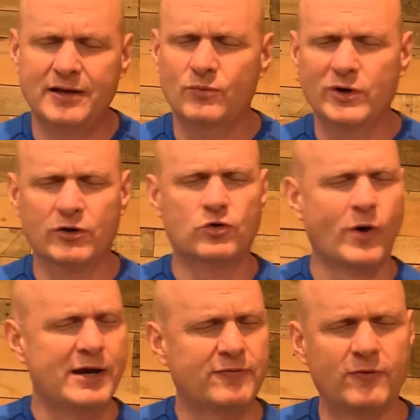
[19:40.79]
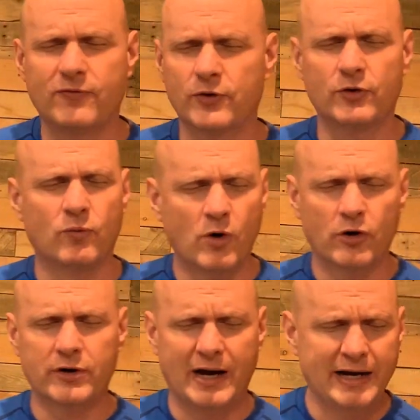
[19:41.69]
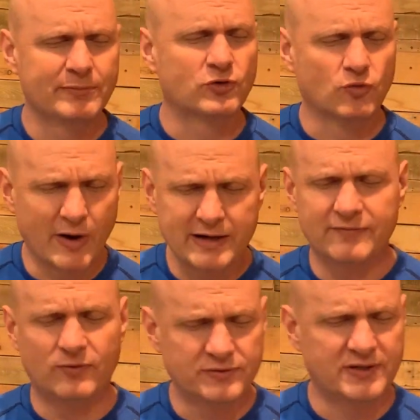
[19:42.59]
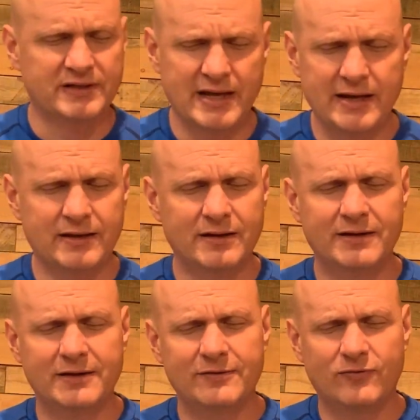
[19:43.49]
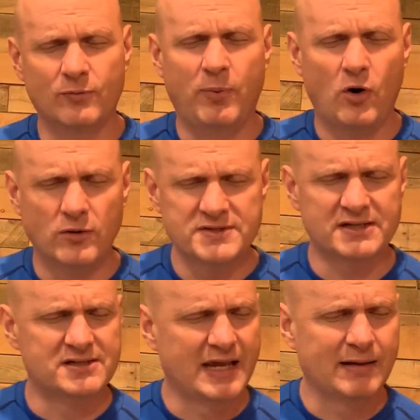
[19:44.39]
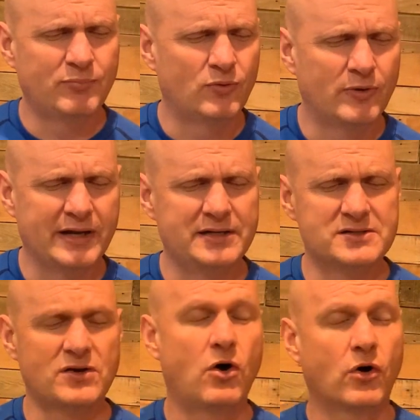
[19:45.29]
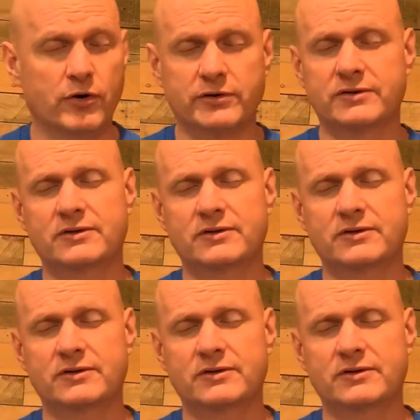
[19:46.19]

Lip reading: We are grateful for your word. I am grateful today for Paul's example and his heart.